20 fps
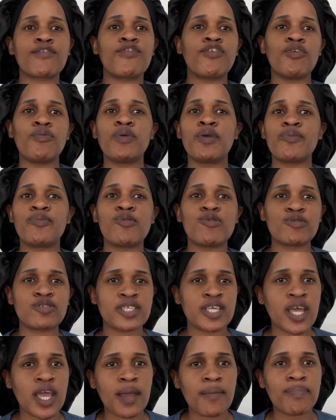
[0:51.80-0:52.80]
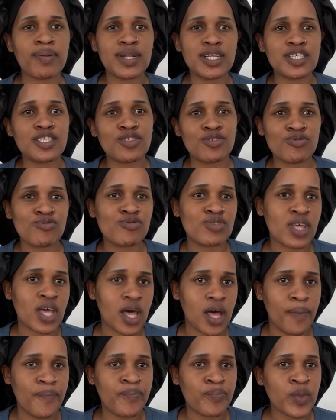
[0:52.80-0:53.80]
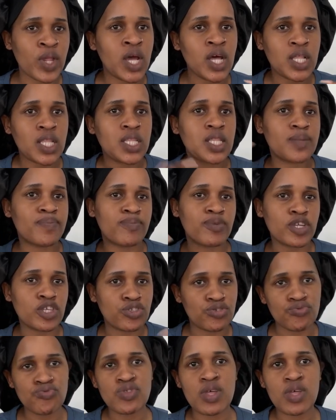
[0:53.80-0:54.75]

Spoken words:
few people saying please redo